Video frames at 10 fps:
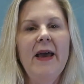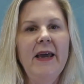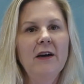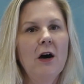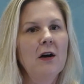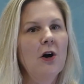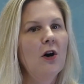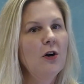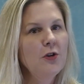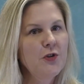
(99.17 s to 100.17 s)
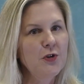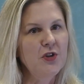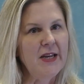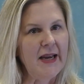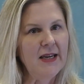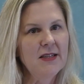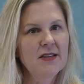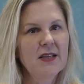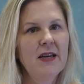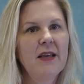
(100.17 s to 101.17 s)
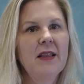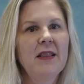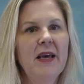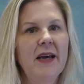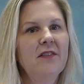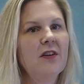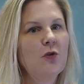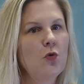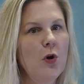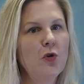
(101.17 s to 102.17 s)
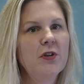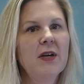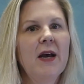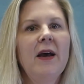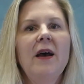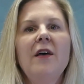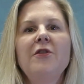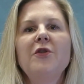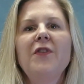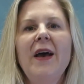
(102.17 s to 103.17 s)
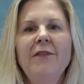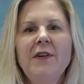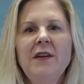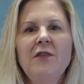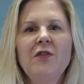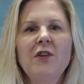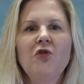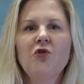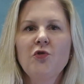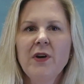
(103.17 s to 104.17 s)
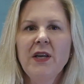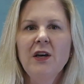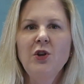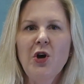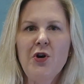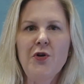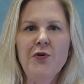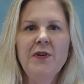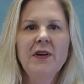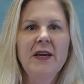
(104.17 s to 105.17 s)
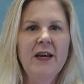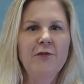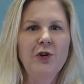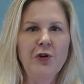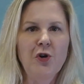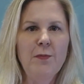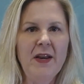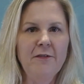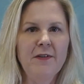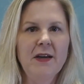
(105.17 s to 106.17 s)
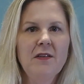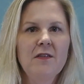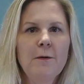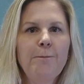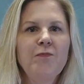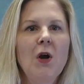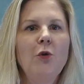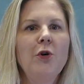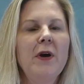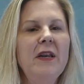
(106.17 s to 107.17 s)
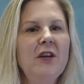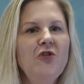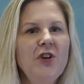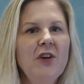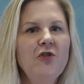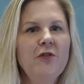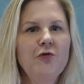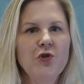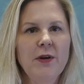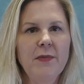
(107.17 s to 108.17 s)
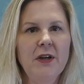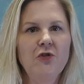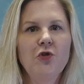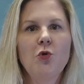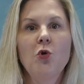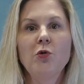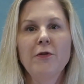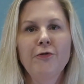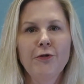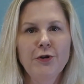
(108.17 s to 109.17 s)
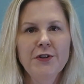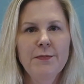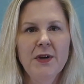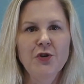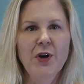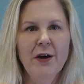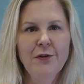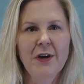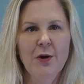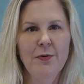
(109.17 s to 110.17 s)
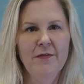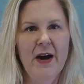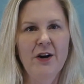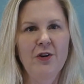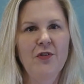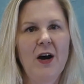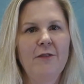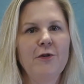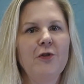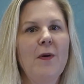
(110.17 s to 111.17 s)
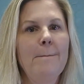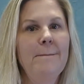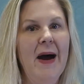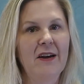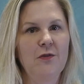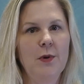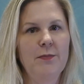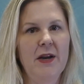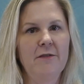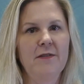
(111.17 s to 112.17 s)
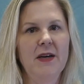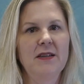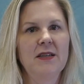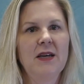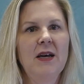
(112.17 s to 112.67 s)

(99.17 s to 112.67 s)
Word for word: ACOG also states that, quote, there's evidence that screening alone can have clinical benefits, although initiation of treatment or referral to mental health care providers offers maximum benefit